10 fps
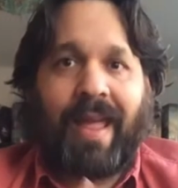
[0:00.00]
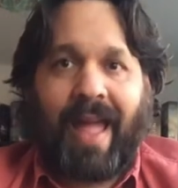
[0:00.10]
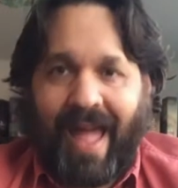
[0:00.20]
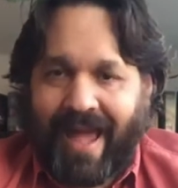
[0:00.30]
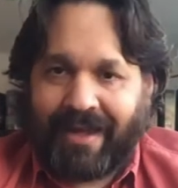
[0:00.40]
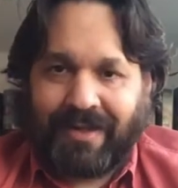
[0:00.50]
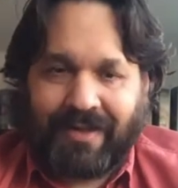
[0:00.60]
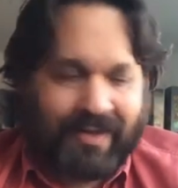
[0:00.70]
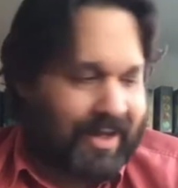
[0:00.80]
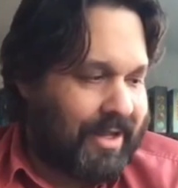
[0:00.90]
and
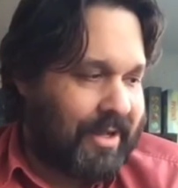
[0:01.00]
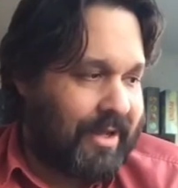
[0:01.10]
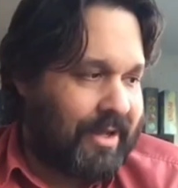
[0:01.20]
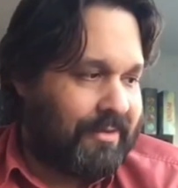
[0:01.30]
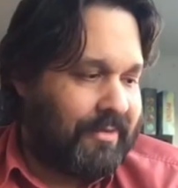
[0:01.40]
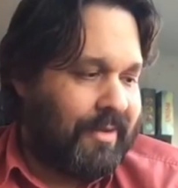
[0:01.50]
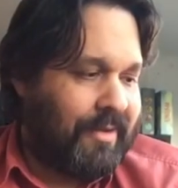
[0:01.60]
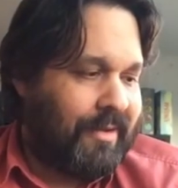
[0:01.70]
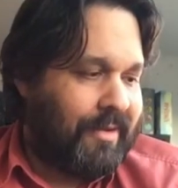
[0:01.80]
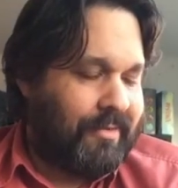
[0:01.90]

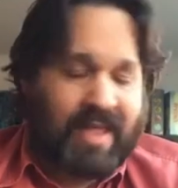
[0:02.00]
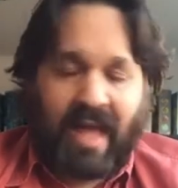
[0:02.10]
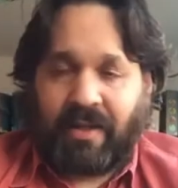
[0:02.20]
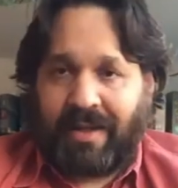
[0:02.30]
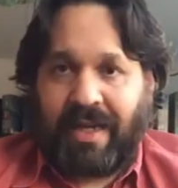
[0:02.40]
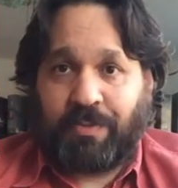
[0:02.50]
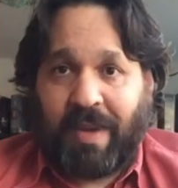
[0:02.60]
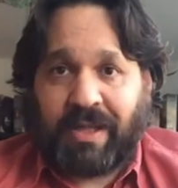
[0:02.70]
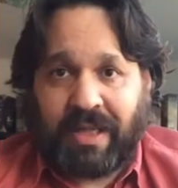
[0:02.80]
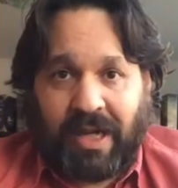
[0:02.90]
that is
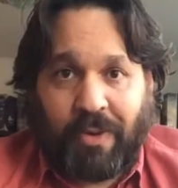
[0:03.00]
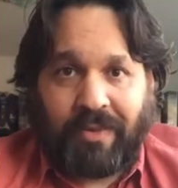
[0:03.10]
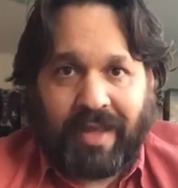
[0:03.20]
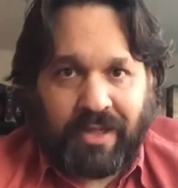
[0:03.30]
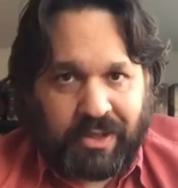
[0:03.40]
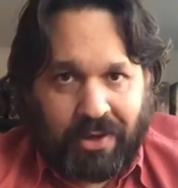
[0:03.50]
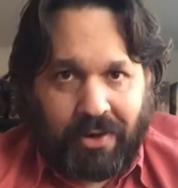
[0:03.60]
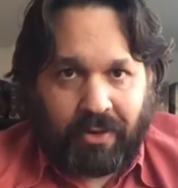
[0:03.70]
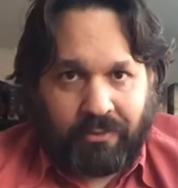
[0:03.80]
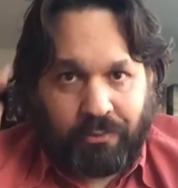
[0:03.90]
basically when they
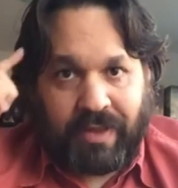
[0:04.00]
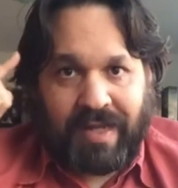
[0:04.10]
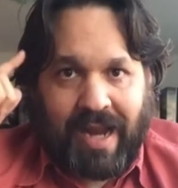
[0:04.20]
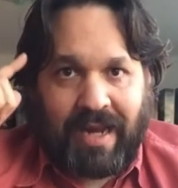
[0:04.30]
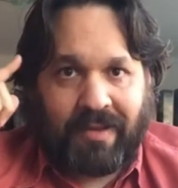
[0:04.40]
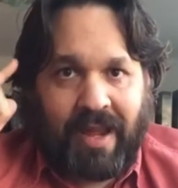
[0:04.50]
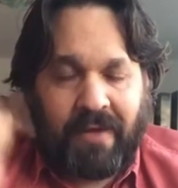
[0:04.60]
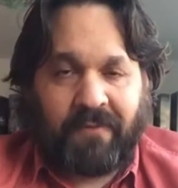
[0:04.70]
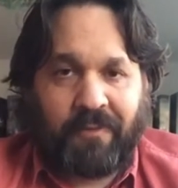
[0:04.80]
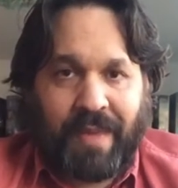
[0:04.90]
start retaining the
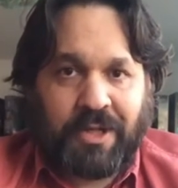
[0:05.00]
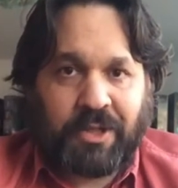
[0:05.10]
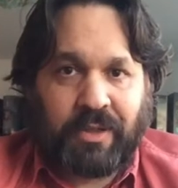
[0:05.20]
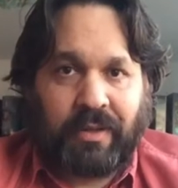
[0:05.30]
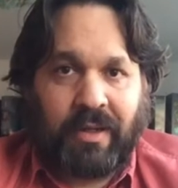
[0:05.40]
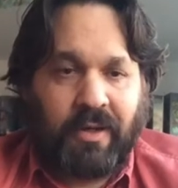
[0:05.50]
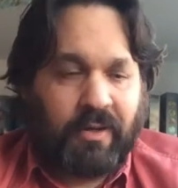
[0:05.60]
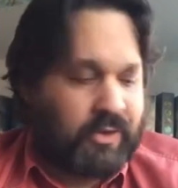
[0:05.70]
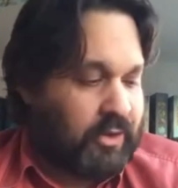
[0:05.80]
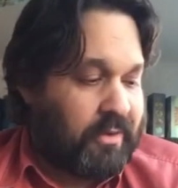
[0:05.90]
information.
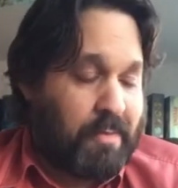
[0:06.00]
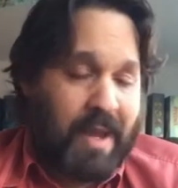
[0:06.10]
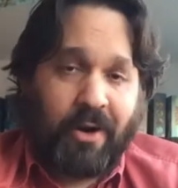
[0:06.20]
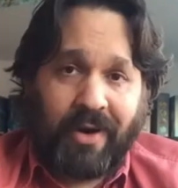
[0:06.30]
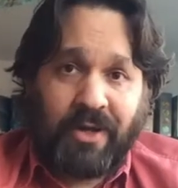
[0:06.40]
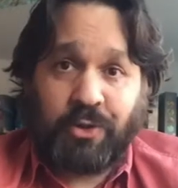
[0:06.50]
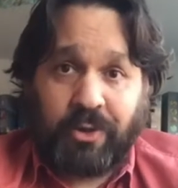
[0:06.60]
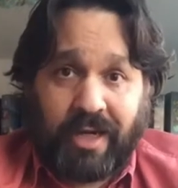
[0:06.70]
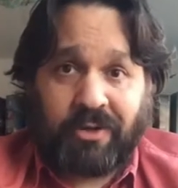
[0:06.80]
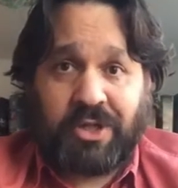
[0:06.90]
So the bigger
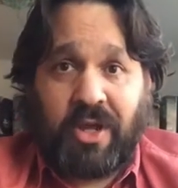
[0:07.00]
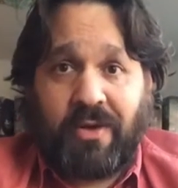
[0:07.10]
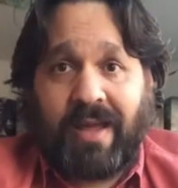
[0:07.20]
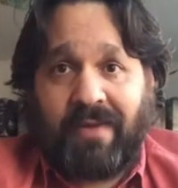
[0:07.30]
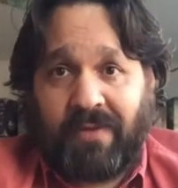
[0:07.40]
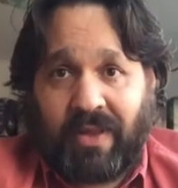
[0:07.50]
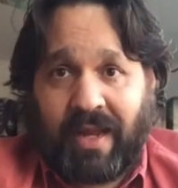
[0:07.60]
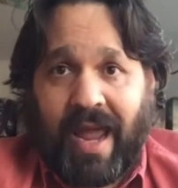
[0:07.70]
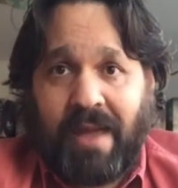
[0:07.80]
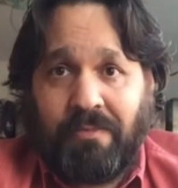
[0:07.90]
introduction you give on the
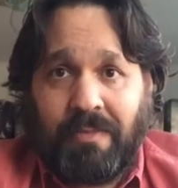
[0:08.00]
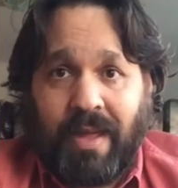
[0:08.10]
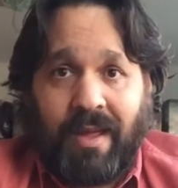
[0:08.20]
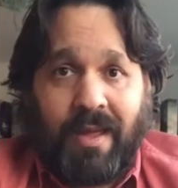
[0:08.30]
game,